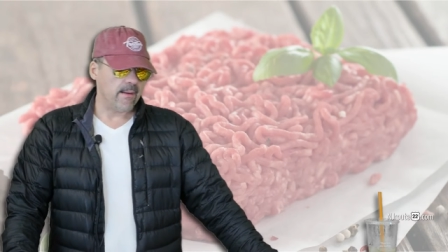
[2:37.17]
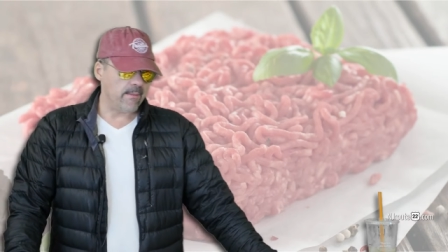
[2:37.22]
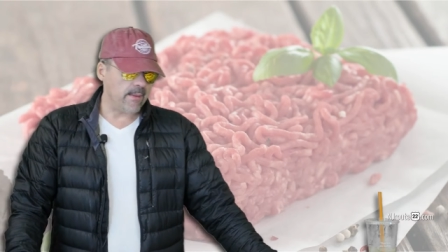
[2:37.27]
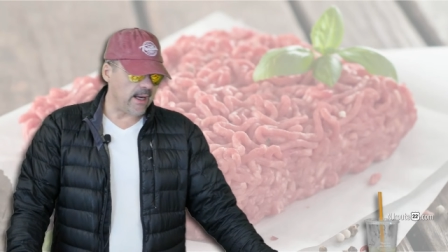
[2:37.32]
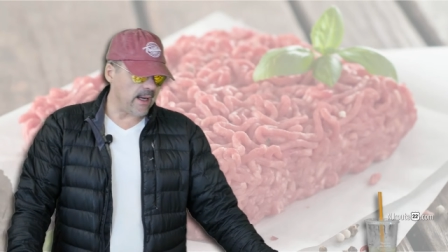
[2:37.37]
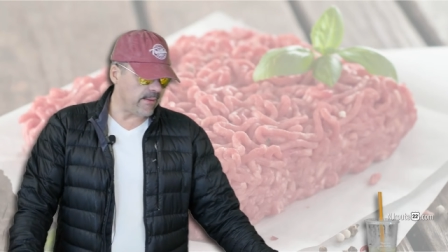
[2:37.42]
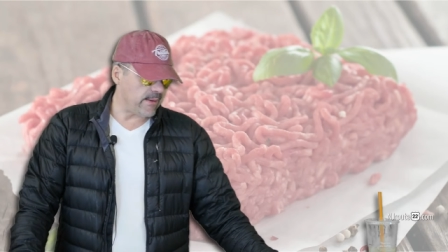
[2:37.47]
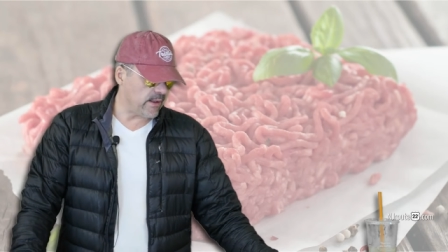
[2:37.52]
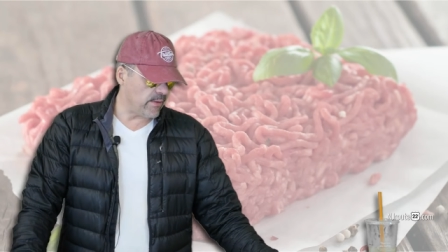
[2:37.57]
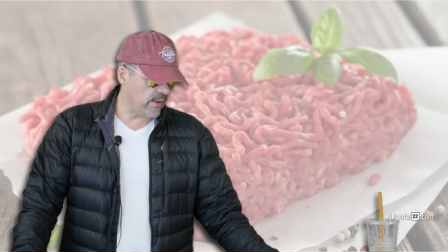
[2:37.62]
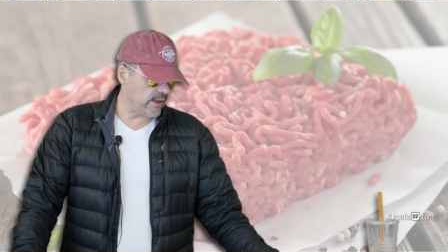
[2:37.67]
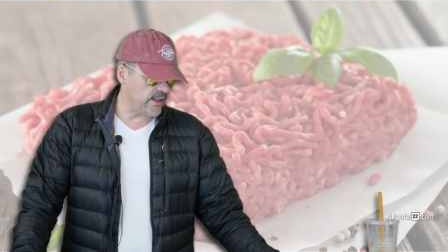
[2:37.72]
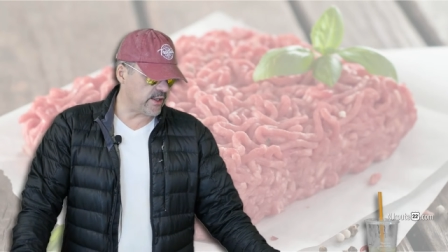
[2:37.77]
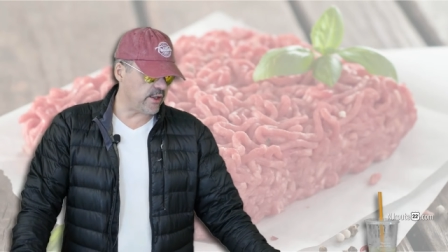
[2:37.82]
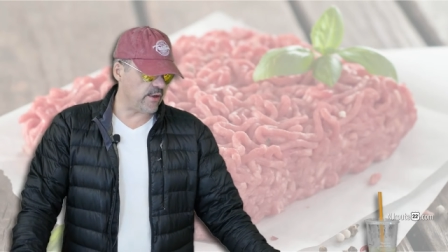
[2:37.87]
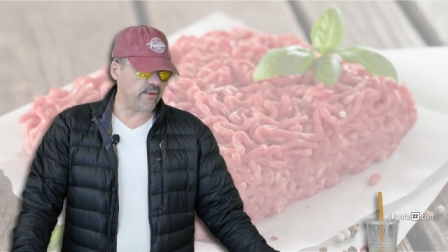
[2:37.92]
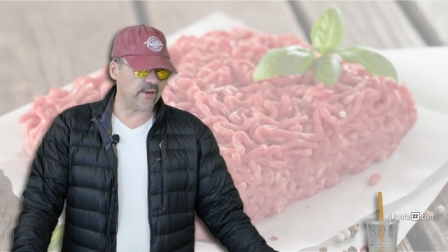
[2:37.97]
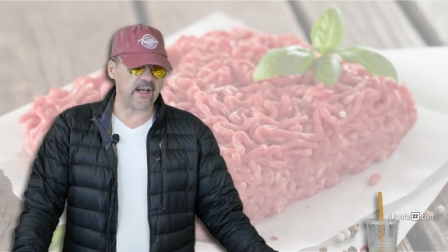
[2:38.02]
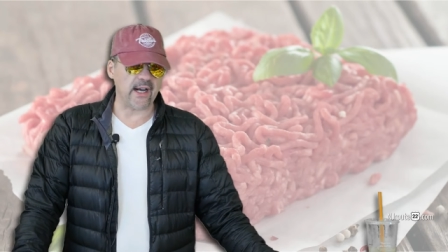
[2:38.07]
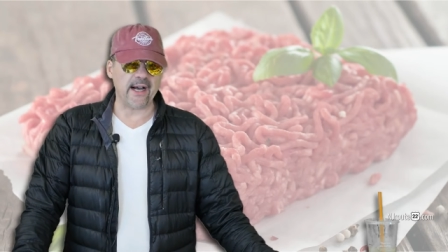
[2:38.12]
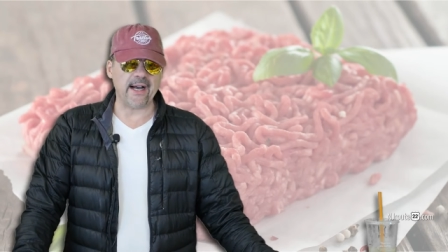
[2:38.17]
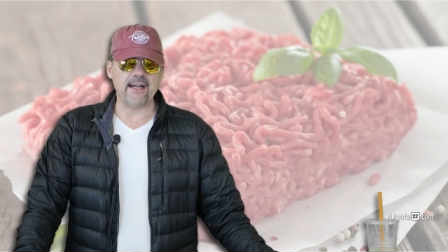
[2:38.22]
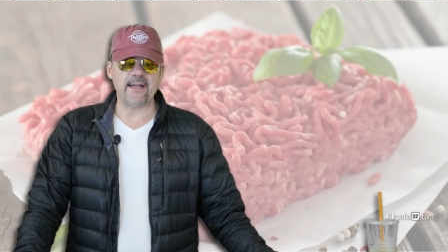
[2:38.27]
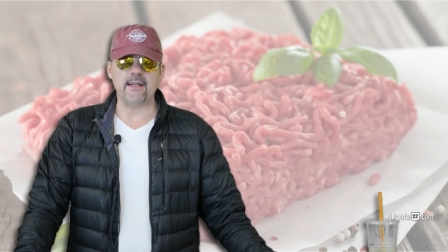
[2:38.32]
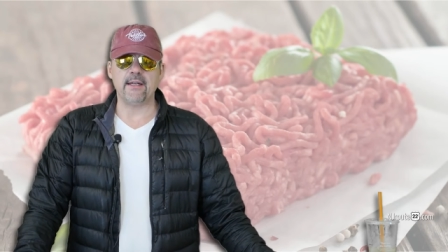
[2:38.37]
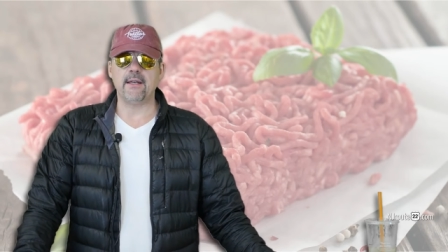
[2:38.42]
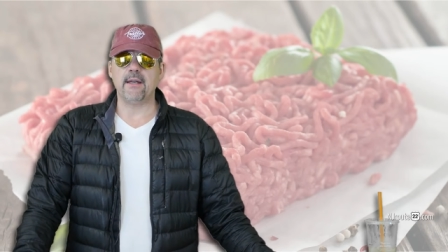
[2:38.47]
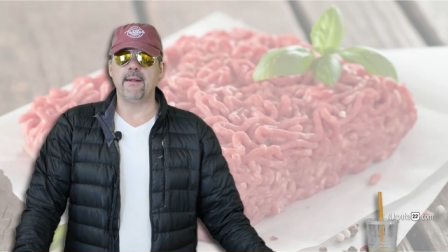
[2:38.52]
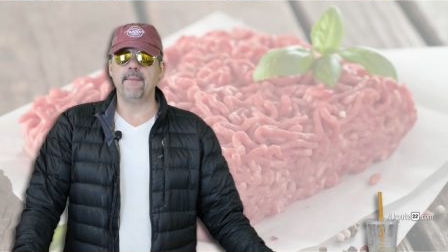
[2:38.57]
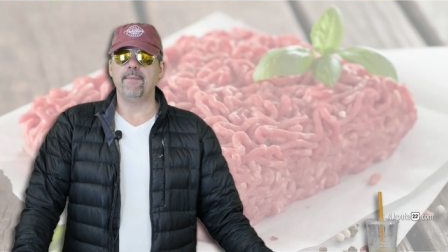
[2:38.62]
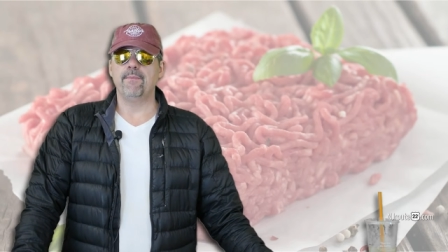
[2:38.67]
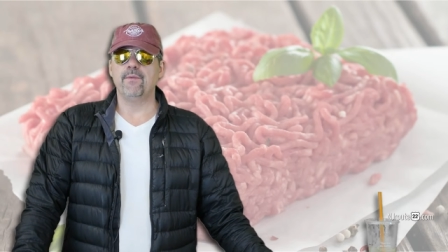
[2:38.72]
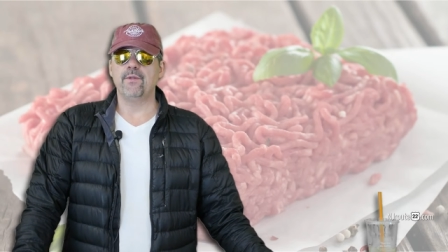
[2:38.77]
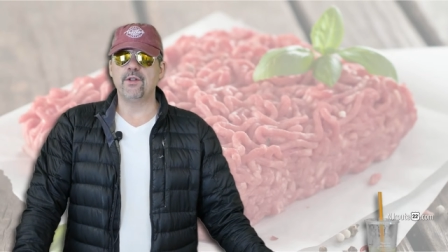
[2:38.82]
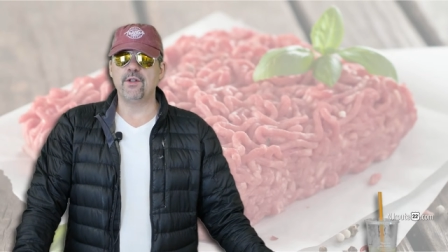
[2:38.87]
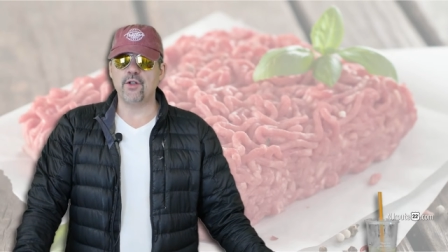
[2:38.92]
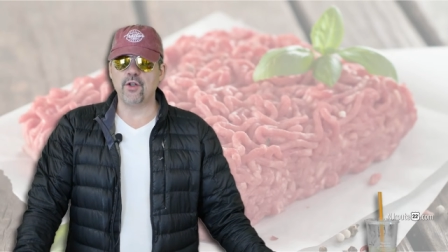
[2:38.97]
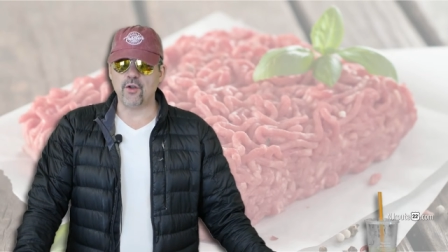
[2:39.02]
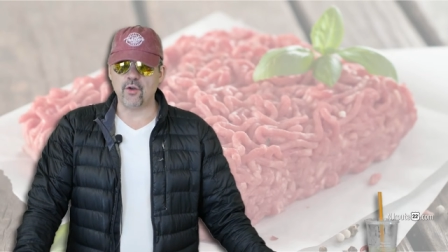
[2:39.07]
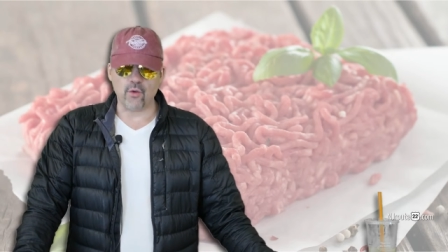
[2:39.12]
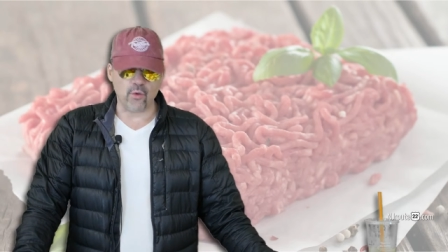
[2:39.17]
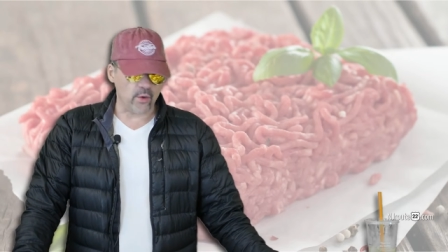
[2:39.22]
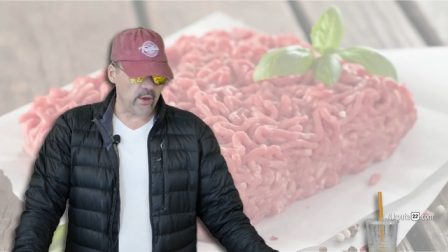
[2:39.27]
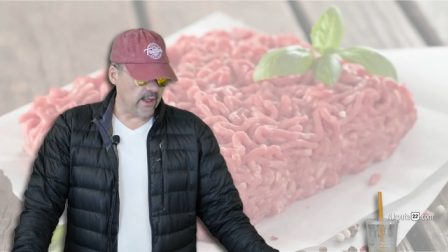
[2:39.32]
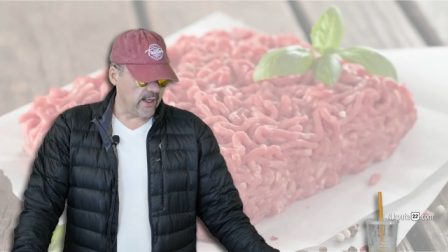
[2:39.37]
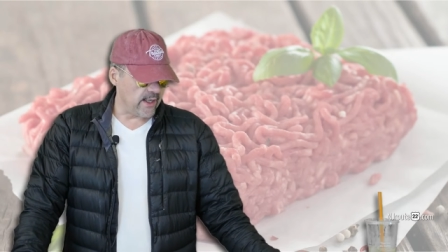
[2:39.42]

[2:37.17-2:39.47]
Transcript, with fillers: Maybe once you've gotten to